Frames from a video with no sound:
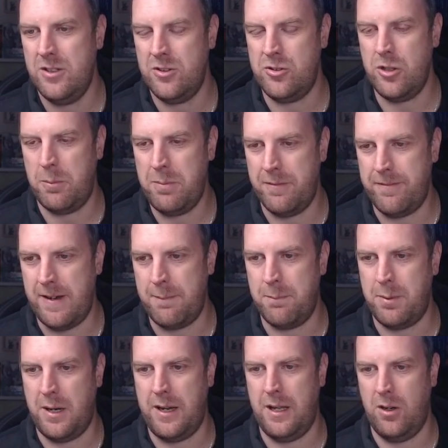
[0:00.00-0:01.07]
drop a
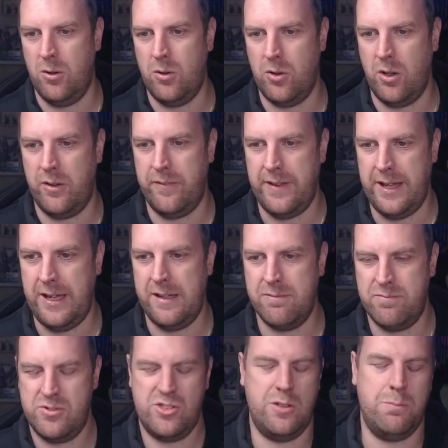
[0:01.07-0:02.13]
vampire lord on there,
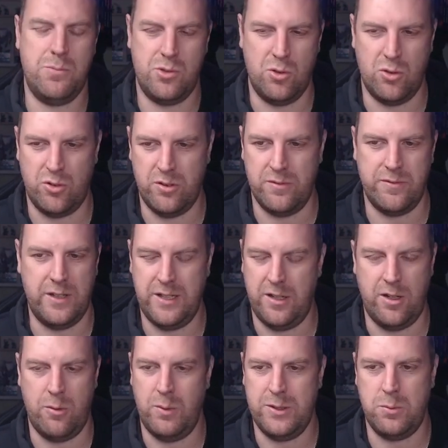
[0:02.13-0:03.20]
some sort of, I don't
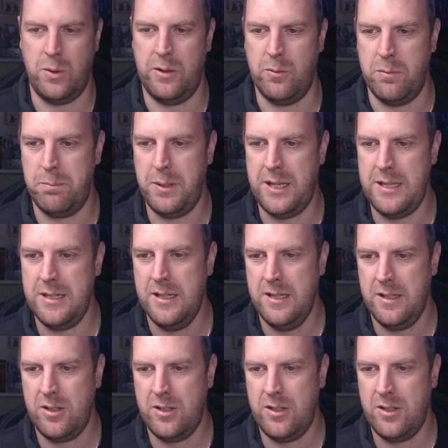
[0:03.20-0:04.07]
know which one it would be.